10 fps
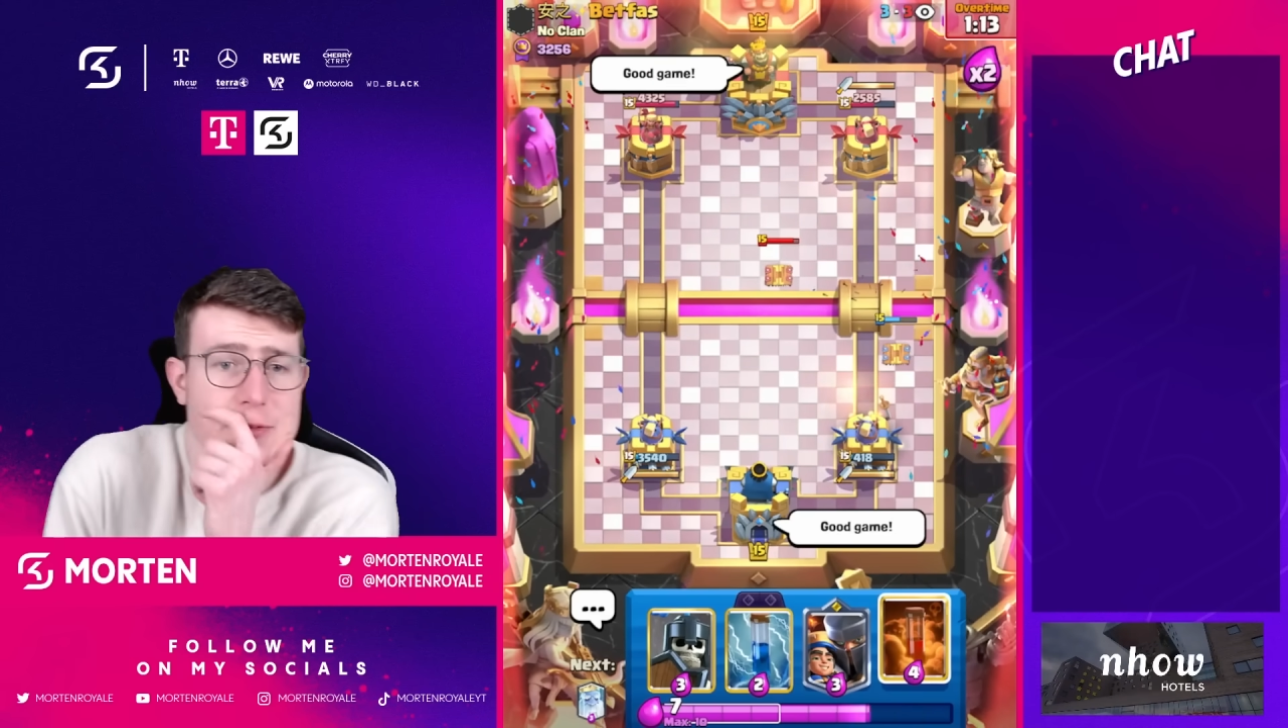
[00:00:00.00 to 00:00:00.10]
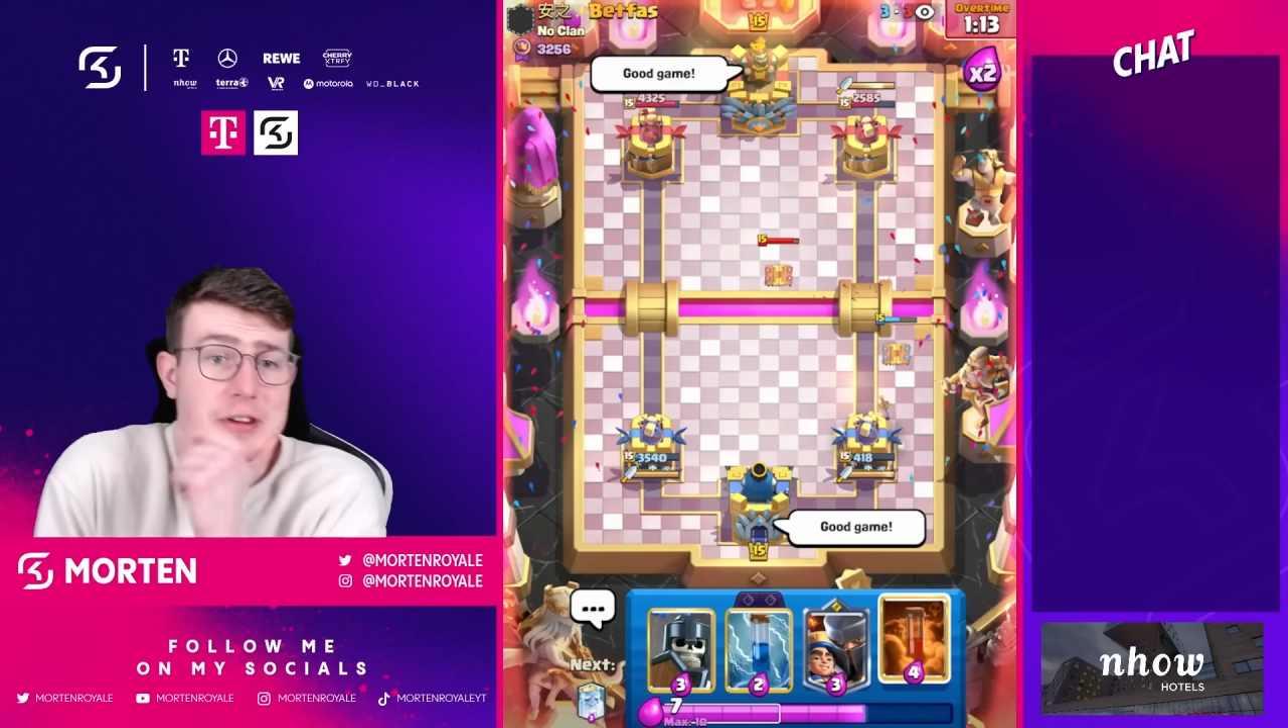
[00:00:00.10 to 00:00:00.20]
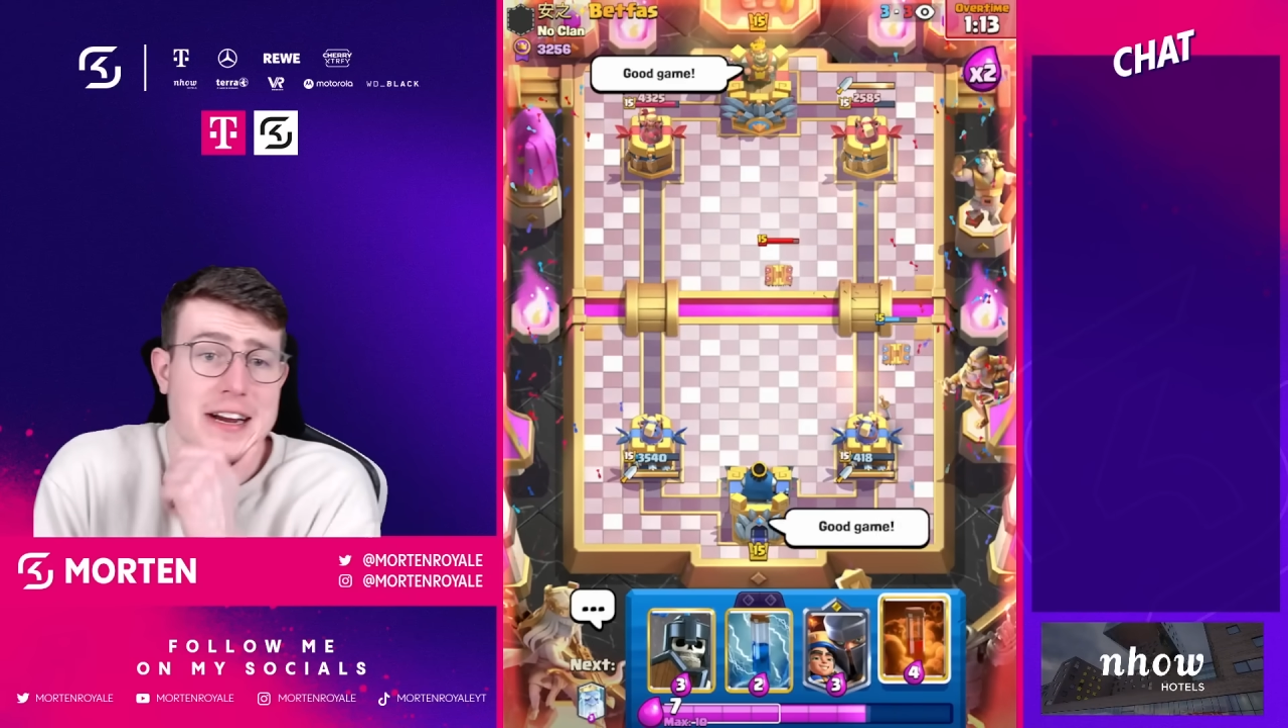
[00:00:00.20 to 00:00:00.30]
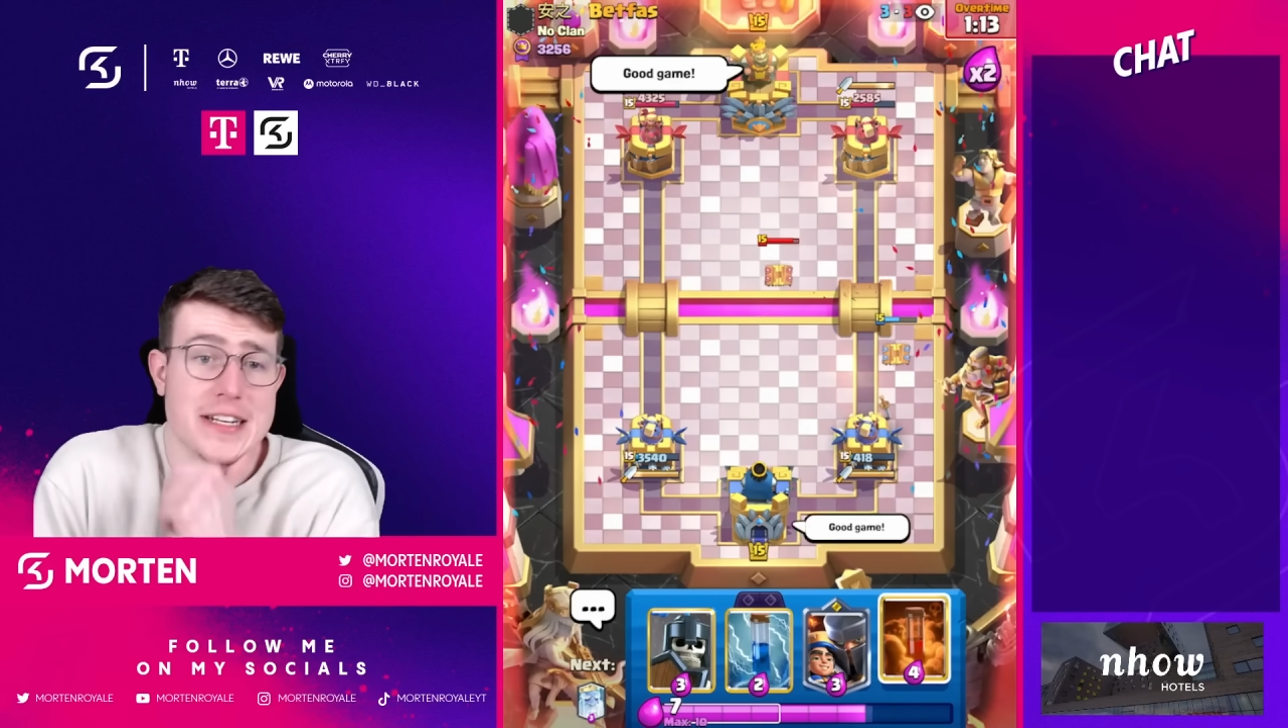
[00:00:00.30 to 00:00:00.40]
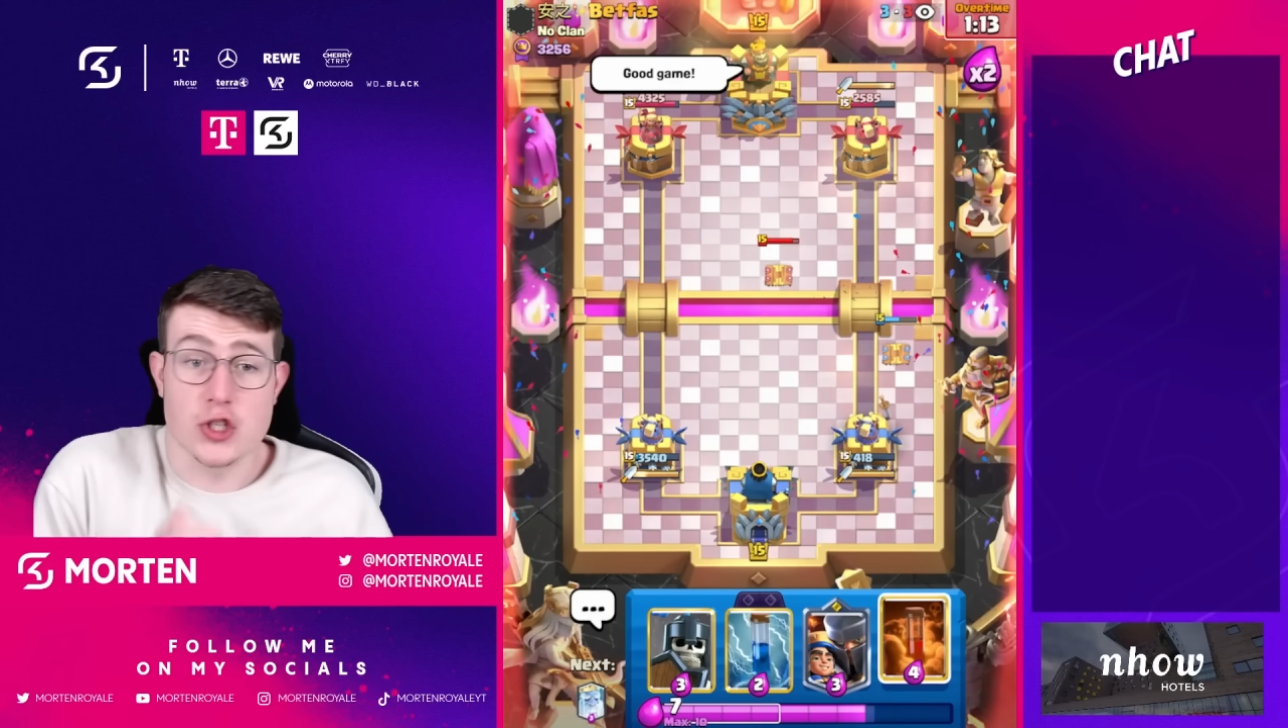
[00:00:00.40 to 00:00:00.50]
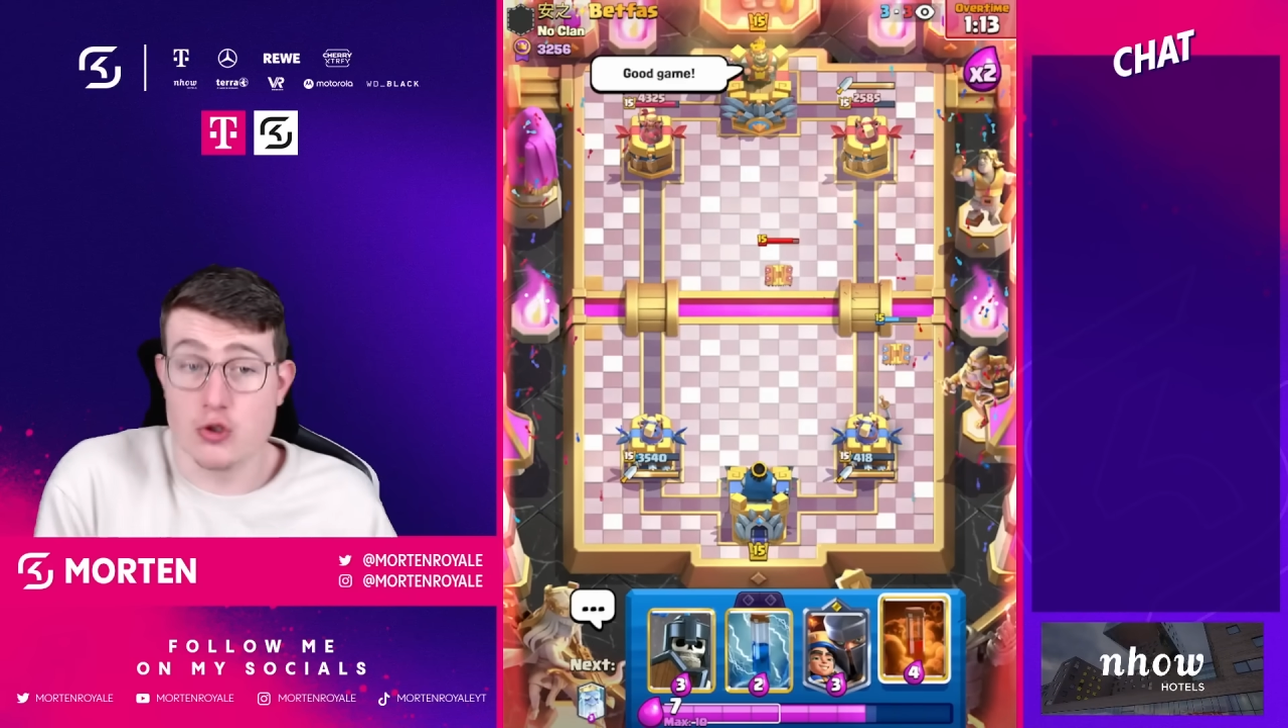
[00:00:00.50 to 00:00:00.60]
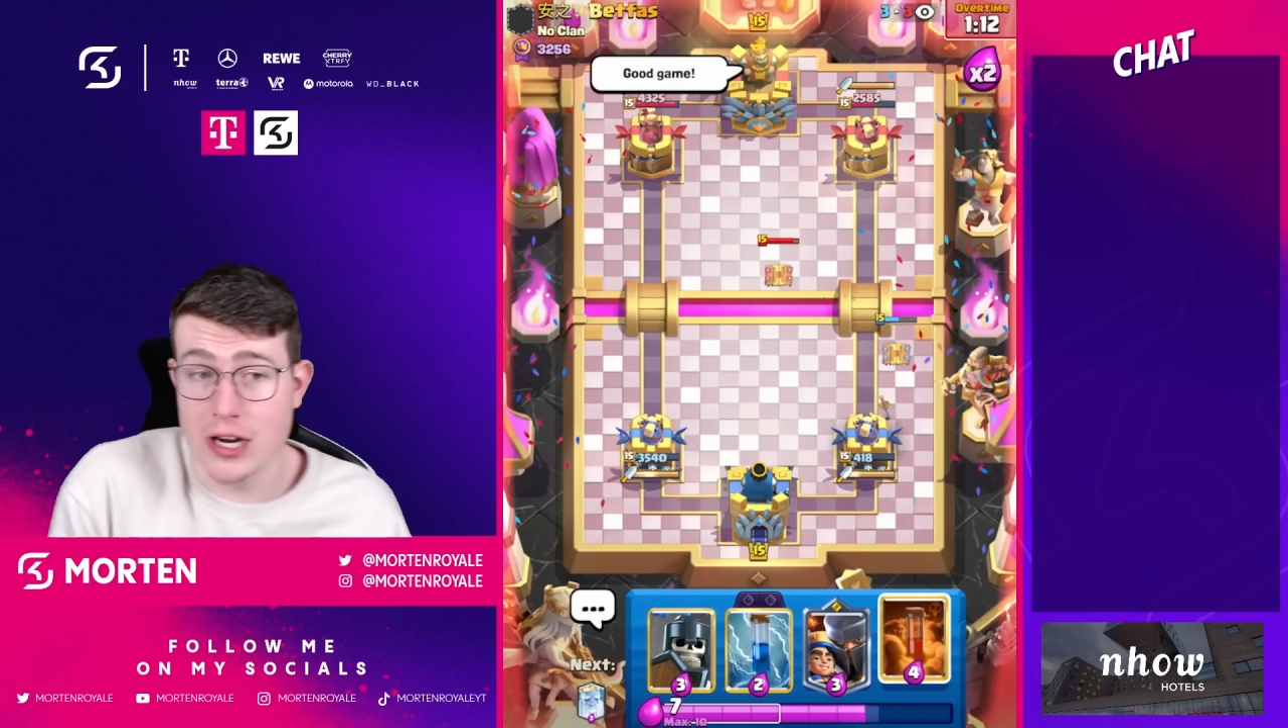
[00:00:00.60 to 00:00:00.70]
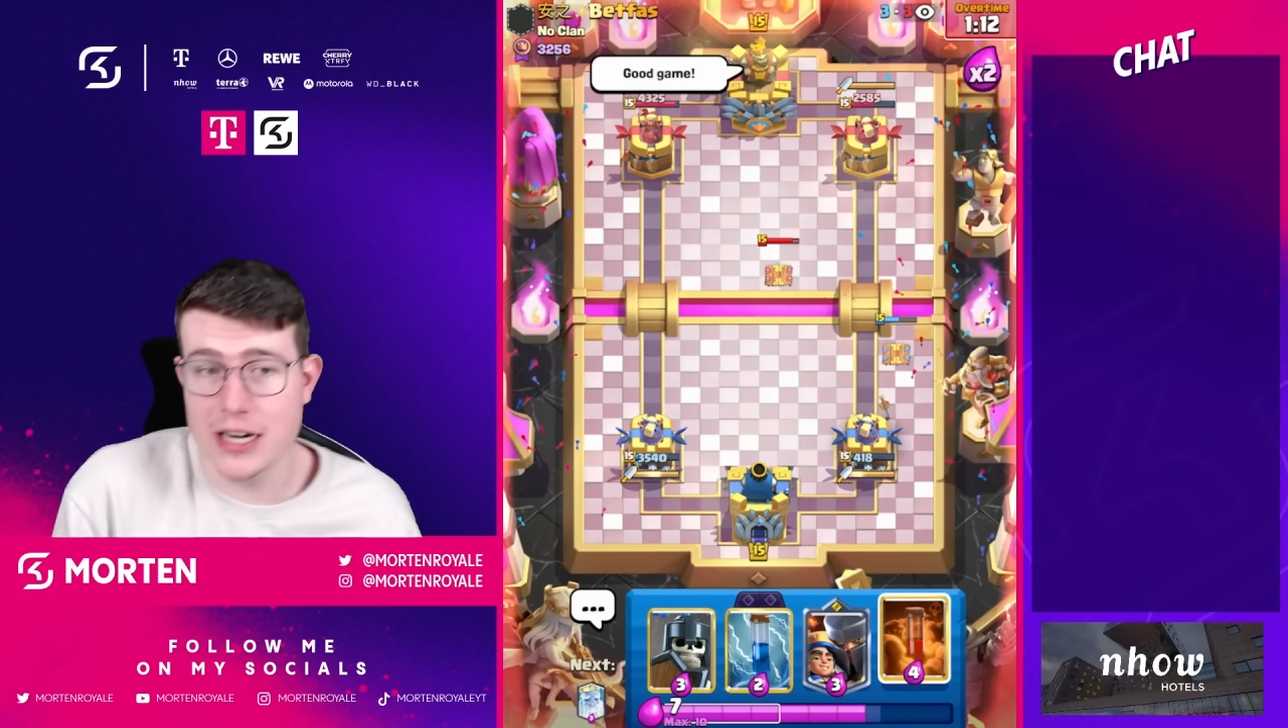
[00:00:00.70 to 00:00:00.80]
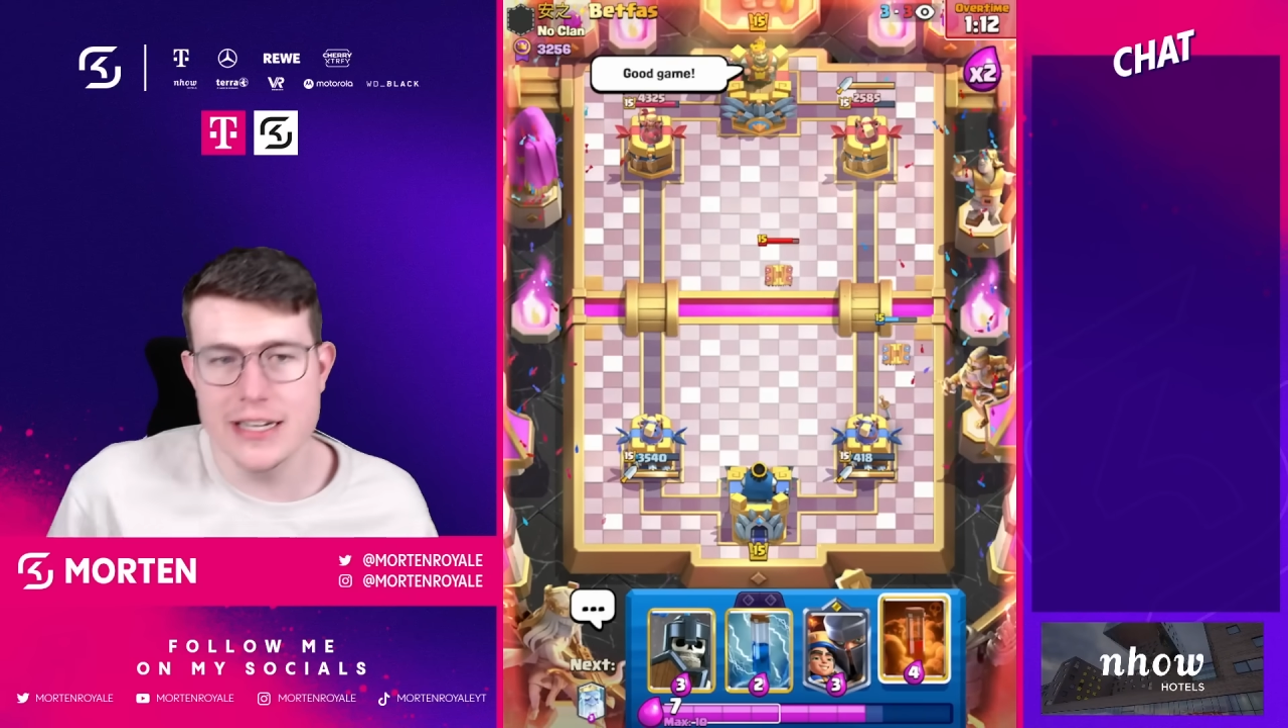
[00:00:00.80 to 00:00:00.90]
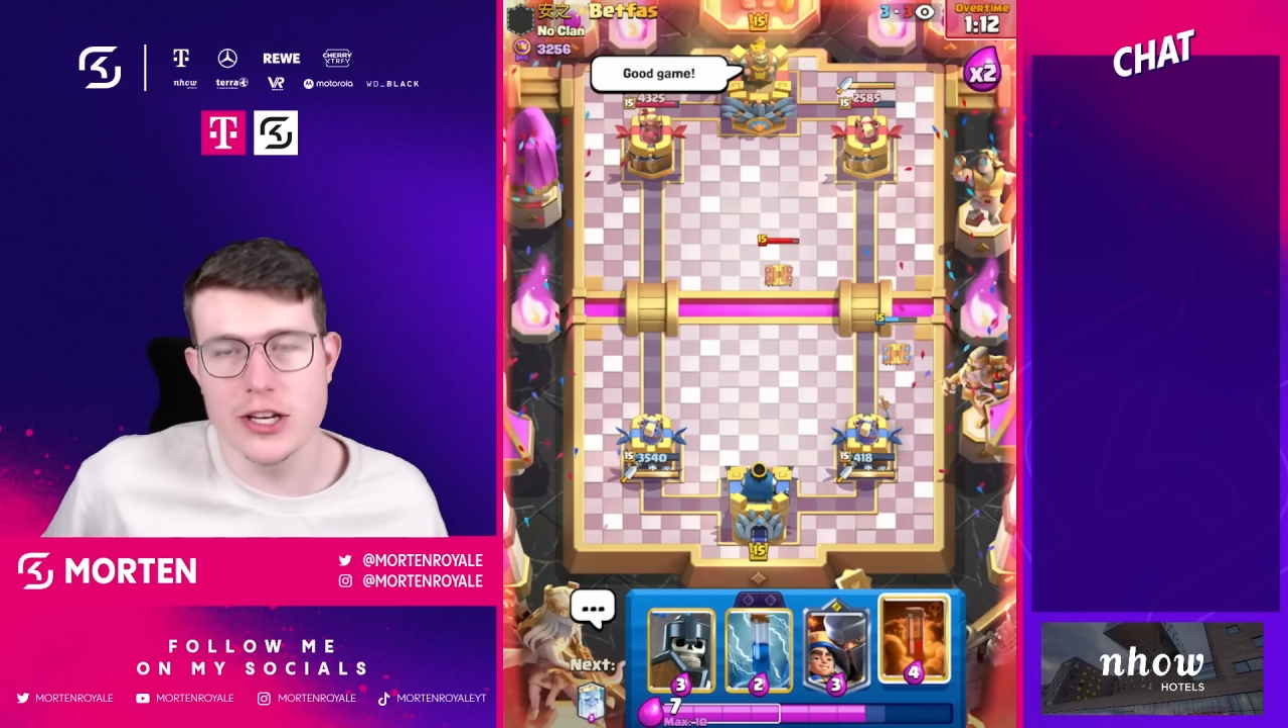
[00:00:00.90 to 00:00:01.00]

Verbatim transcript: you're kind of struggling.